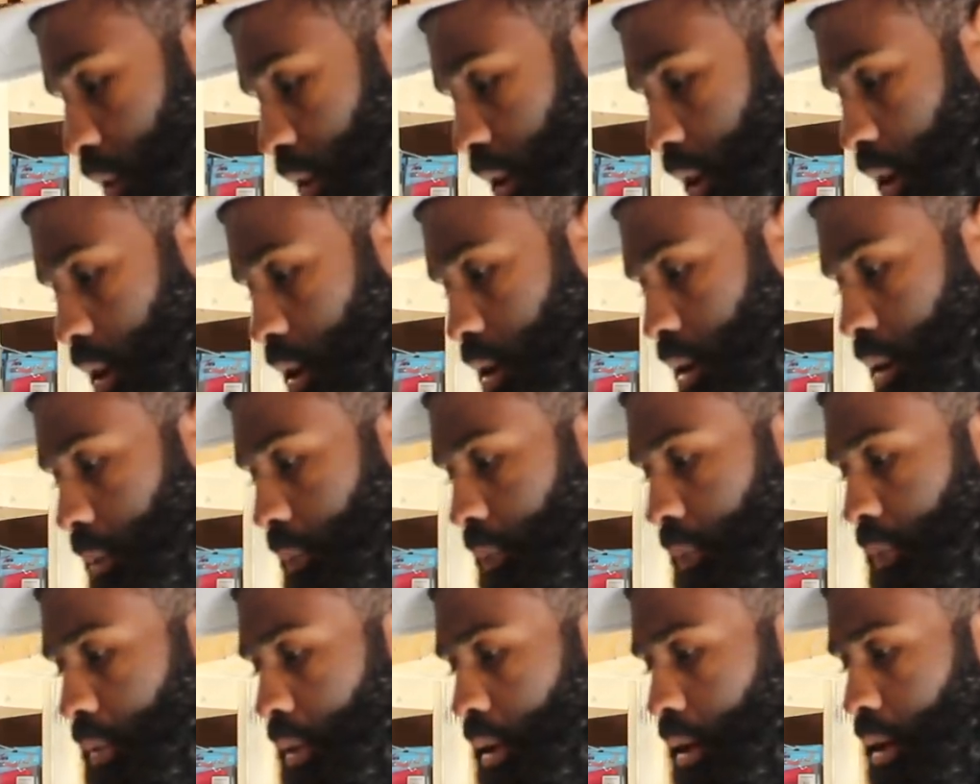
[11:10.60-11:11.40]
the
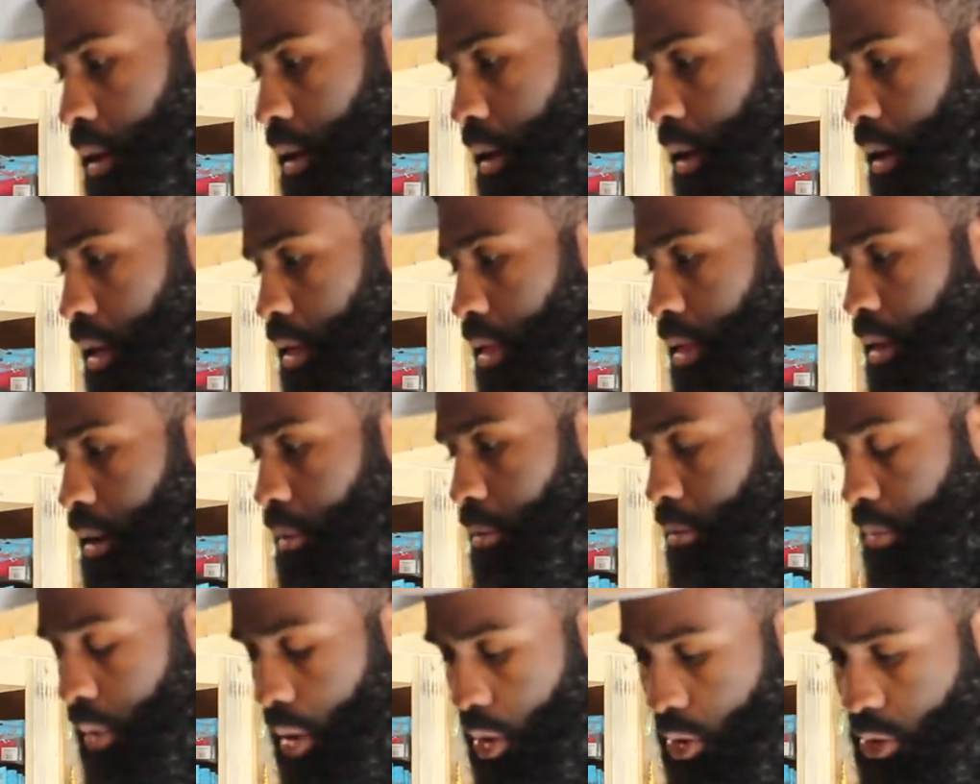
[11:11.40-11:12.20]
deal.
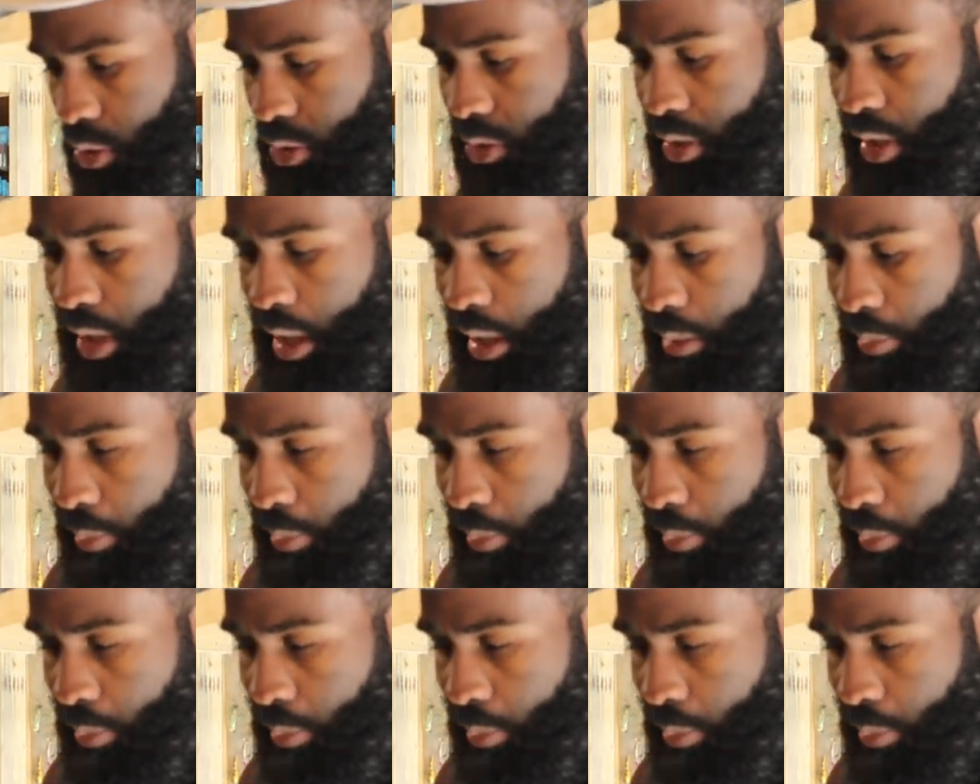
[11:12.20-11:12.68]
The most